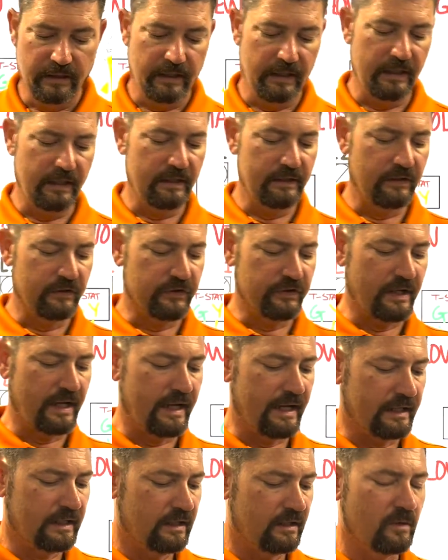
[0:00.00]
And in this
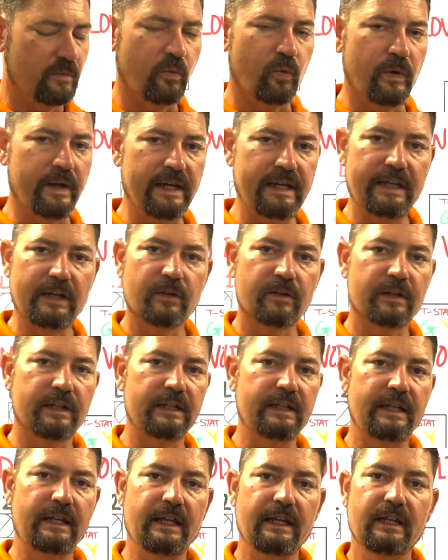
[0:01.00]
jacket, a weed eater
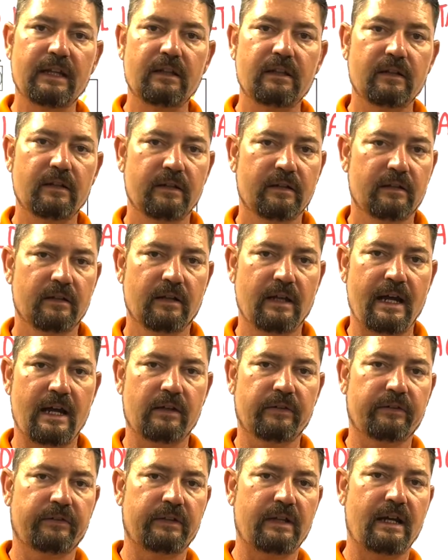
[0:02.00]
can hit it
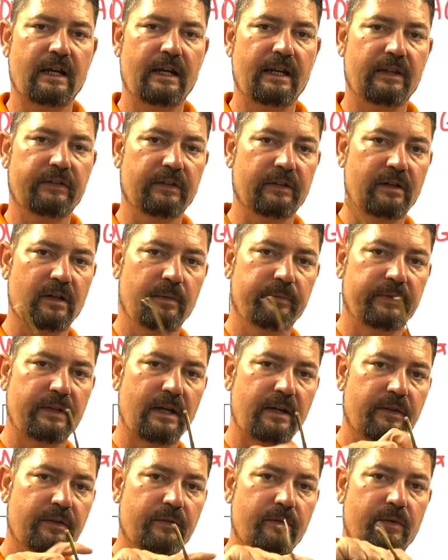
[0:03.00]
outside as it comes
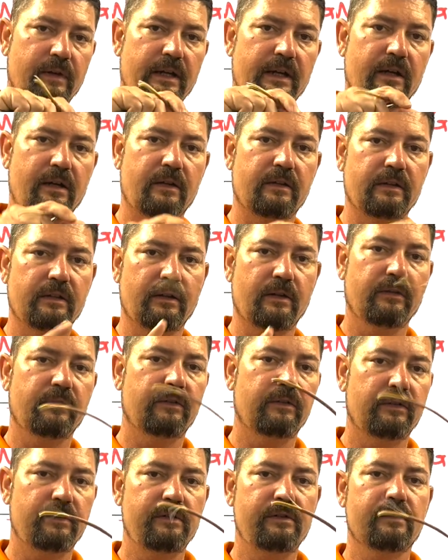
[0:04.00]
out of the ground and goes
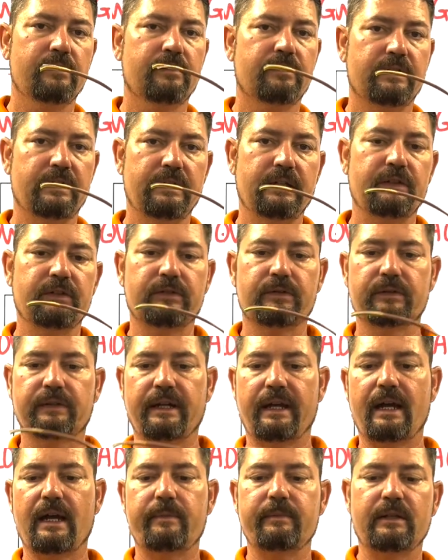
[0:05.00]
into your condenser
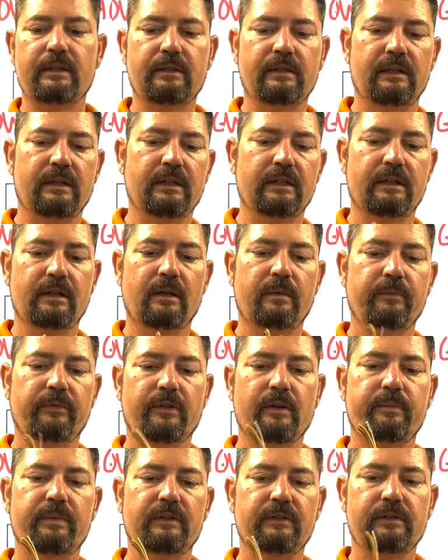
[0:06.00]
cabinet, and then it comes
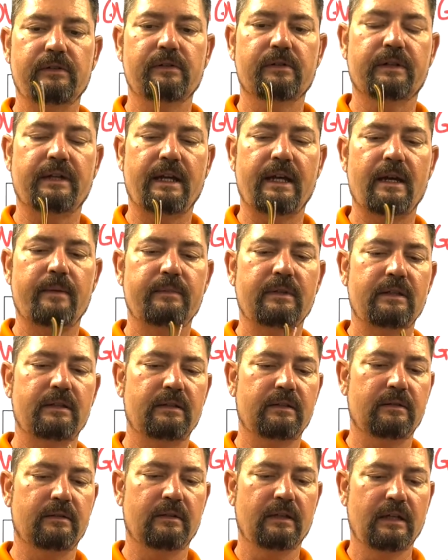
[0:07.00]
up into your cabinet,
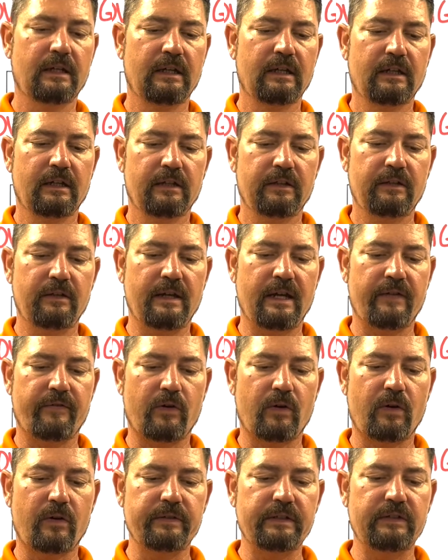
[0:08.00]
and you have
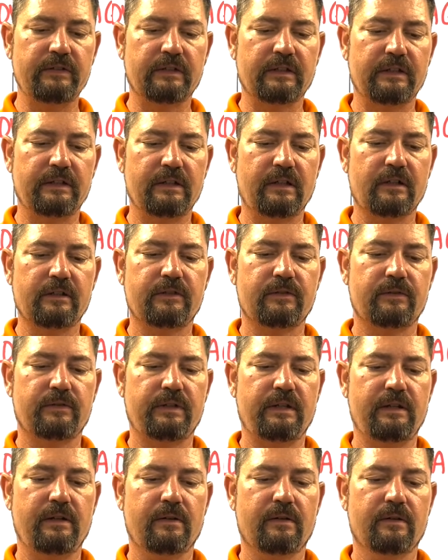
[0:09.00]
all these
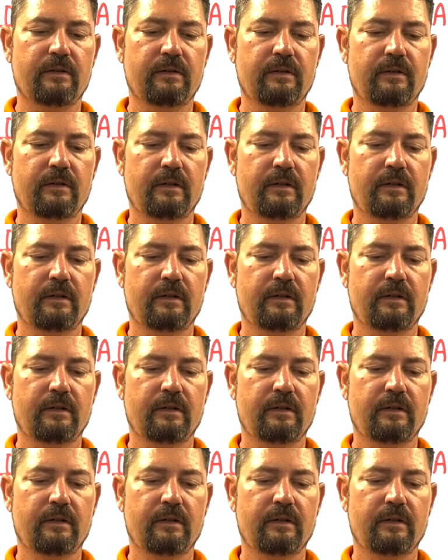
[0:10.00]
conductors here,